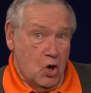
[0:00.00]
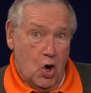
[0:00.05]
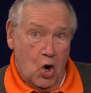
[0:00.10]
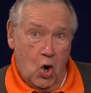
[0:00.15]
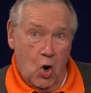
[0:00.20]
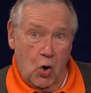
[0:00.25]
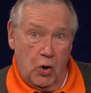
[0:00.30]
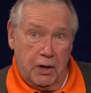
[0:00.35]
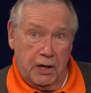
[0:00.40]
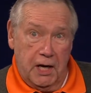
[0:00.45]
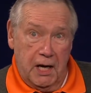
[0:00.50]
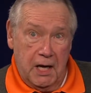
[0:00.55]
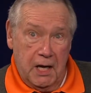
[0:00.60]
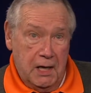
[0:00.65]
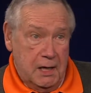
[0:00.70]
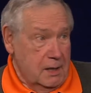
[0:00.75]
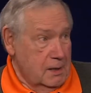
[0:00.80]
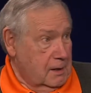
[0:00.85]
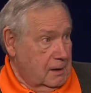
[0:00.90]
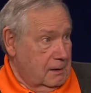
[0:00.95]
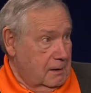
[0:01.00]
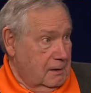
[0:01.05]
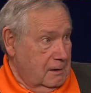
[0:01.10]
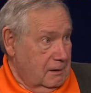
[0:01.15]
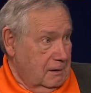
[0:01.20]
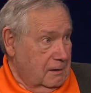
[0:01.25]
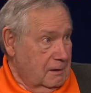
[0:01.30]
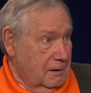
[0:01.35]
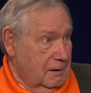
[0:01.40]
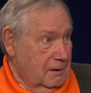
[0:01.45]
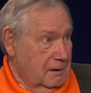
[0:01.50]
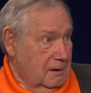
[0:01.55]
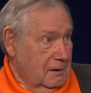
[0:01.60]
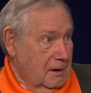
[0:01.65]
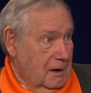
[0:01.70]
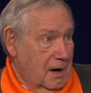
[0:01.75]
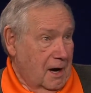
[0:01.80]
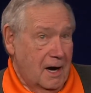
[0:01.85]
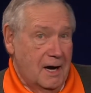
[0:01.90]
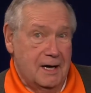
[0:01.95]
No kidding.
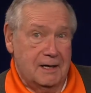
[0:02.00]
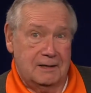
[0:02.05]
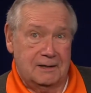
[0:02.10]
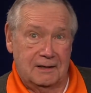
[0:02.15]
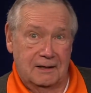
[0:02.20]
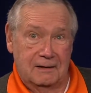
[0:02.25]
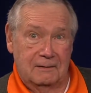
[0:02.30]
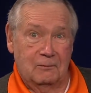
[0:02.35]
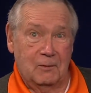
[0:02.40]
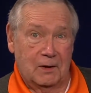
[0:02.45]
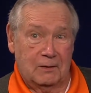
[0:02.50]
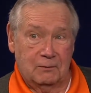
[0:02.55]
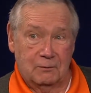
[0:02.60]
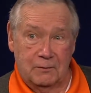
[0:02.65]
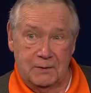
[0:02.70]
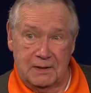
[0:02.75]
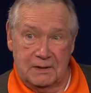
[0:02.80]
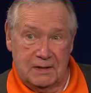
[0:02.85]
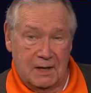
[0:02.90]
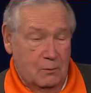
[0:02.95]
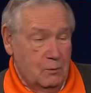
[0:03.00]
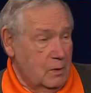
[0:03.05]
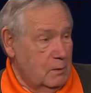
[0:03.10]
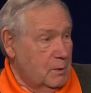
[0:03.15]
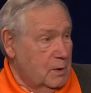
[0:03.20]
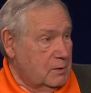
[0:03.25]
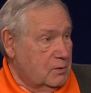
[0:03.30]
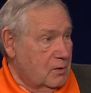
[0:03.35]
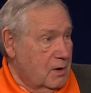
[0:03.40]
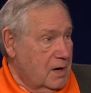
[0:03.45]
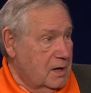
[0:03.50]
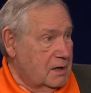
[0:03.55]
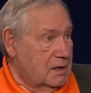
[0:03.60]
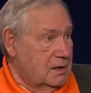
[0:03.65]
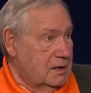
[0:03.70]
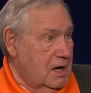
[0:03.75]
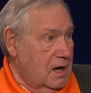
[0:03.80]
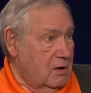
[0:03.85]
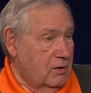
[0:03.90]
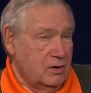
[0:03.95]
Yeah. I said, that's what we said. We've been trying
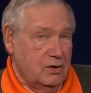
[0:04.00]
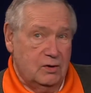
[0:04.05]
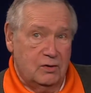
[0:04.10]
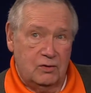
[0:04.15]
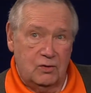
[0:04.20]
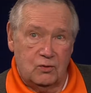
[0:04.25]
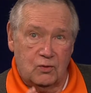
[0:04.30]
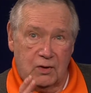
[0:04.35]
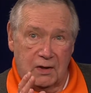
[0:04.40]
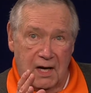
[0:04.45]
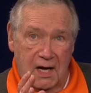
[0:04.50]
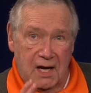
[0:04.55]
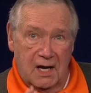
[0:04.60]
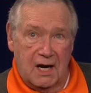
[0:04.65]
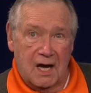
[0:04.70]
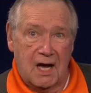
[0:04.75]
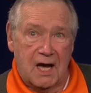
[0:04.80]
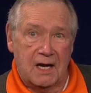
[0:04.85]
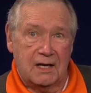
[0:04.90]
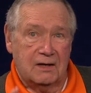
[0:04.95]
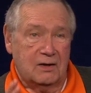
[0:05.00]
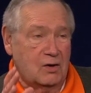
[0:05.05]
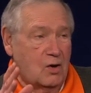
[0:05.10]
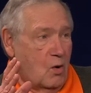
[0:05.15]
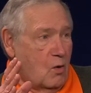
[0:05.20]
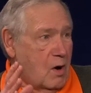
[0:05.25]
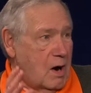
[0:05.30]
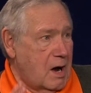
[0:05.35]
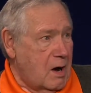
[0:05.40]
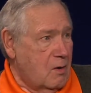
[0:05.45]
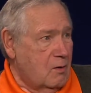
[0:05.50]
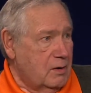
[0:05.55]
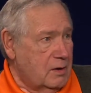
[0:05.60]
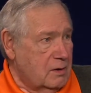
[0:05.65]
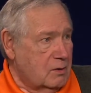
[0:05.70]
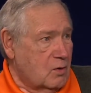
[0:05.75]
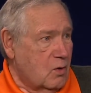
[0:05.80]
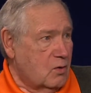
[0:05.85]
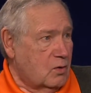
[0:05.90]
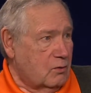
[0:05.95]
to tell you. You cannot go out
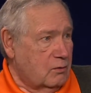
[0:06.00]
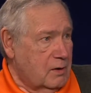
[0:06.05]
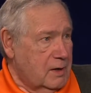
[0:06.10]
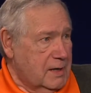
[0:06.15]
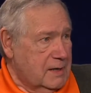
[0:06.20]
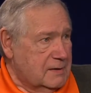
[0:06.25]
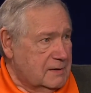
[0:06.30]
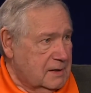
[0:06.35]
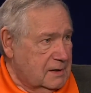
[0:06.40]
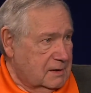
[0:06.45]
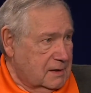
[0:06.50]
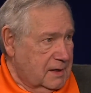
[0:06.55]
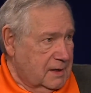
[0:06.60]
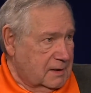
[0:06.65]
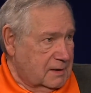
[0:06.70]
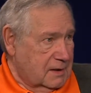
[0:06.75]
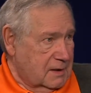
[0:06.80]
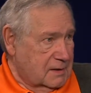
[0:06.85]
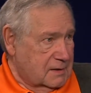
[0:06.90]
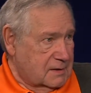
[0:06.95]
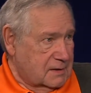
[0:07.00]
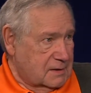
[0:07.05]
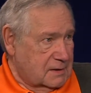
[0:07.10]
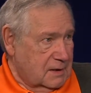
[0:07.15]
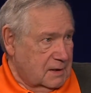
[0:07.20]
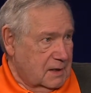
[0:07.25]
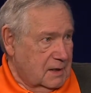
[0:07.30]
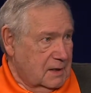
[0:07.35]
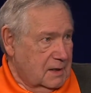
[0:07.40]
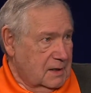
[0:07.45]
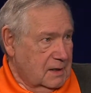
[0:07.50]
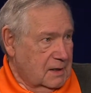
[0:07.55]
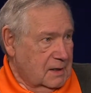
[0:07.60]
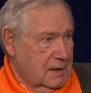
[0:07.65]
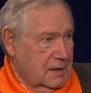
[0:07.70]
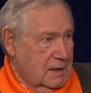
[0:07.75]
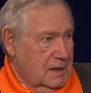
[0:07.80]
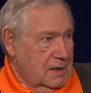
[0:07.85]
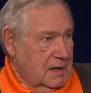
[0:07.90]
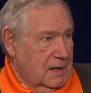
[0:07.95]
and go crazy like this.
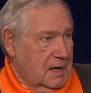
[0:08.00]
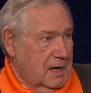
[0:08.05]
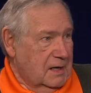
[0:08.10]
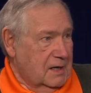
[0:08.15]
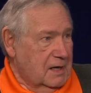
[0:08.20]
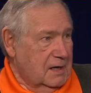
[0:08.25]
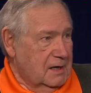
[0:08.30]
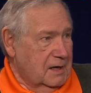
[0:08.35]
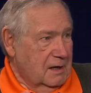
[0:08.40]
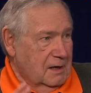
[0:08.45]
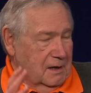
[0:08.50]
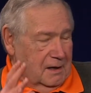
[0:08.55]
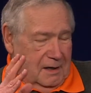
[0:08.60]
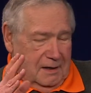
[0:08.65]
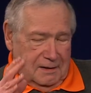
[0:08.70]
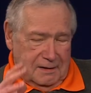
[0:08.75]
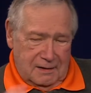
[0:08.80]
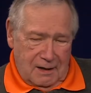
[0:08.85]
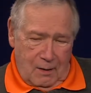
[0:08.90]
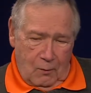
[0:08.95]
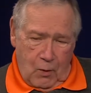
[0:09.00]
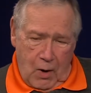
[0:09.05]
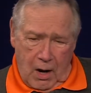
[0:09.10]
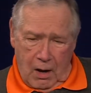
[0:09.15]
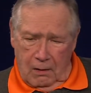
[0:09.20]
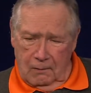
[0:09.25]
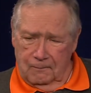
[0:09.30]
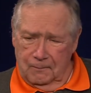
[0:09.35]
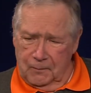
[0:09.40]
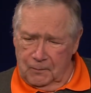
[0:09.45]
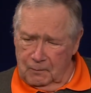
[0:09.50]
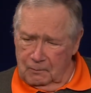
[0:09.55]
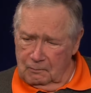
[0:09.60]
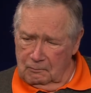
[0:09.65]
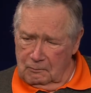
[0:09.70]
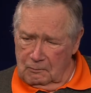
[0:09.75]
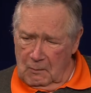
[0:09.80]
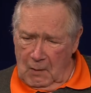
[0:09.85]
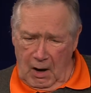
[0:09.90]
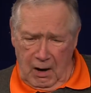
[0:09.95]
And then he, he said, well,
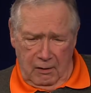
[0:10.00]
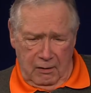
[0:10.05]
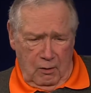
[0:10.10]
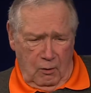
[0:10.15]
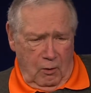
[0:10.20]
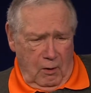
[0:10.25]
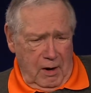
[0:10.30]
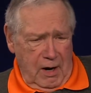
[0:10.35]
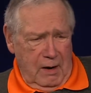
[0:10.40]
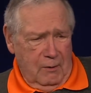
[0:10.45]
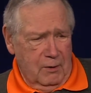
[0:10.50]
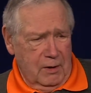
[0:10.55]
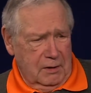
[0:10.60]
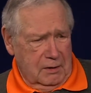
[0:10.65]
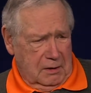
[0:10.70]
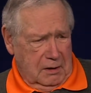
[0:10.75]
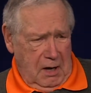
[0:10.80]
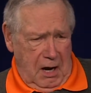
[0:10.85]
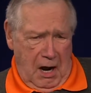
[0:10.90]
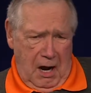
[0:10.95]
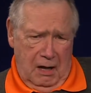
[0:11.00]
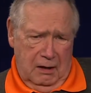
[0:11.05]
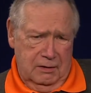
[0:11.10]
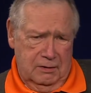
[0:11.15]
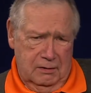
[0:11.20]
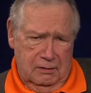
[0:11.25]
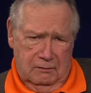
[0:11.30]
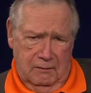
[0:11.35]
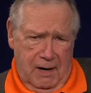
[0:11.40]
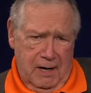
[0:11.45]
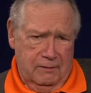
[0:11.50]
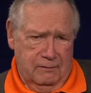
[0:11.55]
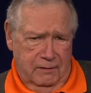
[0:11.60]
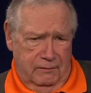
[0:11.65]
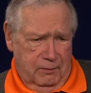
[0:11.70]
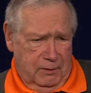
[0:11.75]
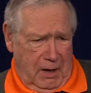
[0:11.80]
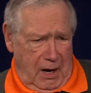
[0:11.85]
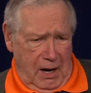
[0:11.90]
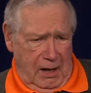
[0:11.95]
I don't know why I went to college and
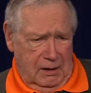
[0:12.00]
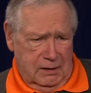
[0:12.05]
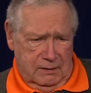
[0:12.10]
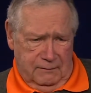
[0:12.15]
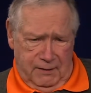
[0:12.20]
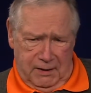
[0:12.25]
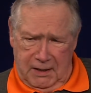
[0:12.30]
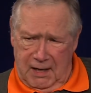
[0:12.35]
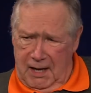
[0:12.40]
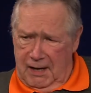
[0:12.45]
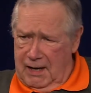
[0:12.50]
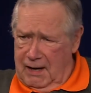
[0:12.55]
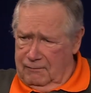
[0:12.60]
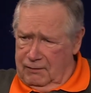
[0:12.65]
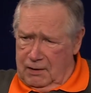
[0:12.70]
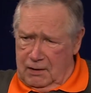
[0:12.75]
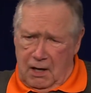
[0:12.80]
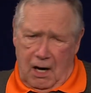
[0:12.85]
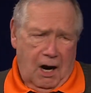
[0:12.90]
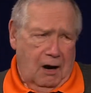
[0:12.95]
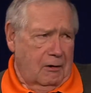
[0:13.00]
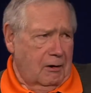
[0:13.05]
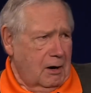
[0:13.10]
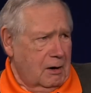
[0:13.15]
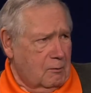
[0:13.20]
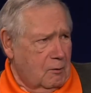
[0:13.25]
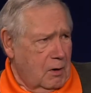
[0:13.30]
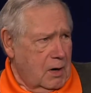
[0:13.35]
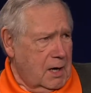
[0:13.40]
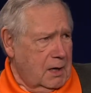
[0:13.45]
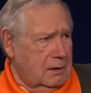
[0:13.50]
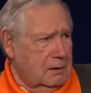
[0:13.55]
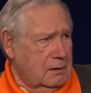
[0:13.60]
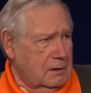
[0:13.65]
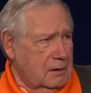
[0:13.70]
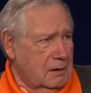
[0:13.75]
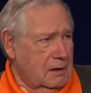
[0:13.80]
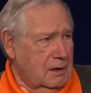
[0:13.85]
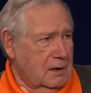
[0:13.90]
graduated from college if I can't have the car I want.